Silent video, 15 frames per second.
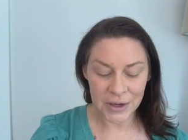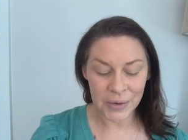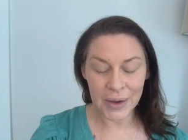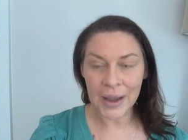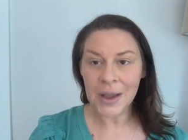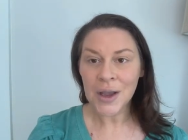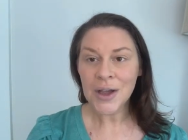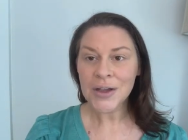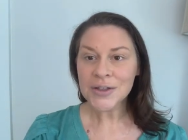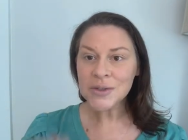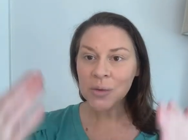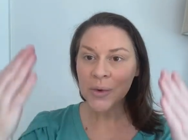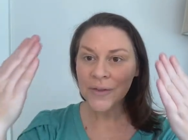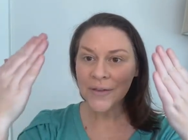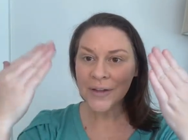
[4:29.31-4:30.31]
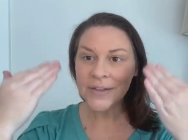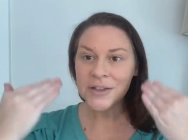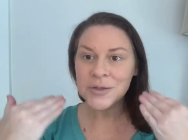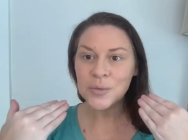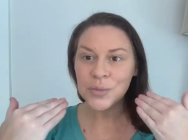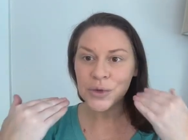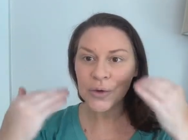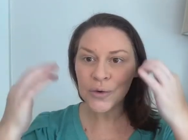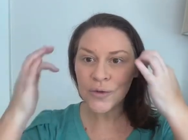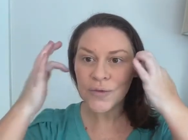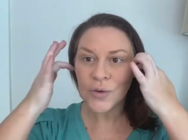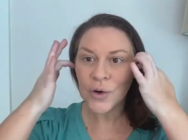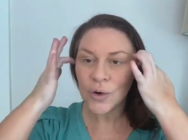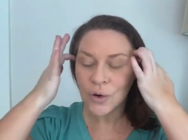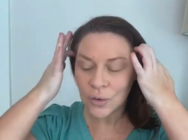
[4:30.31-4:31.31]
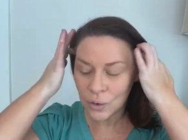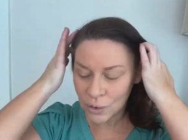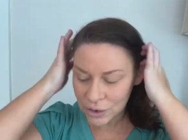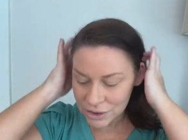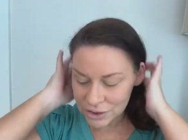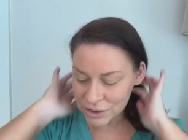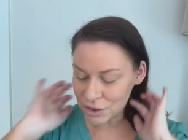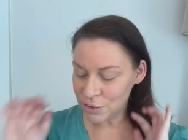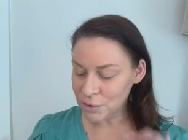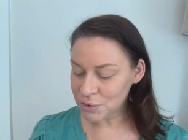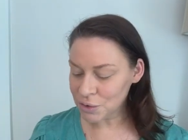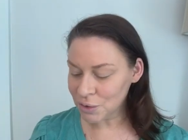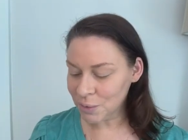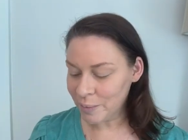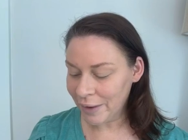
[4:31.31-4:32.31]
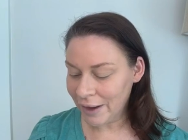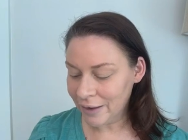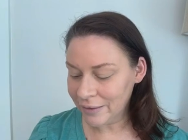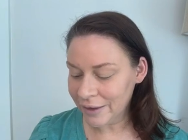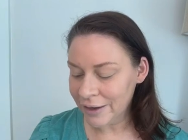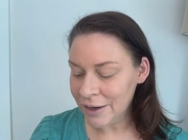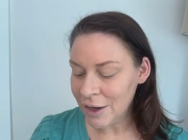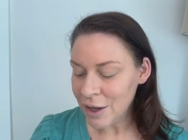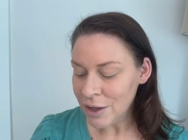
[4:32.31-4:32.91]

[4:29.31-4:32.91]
Okay, so we've got this beautiful, gorgeous neutral palette.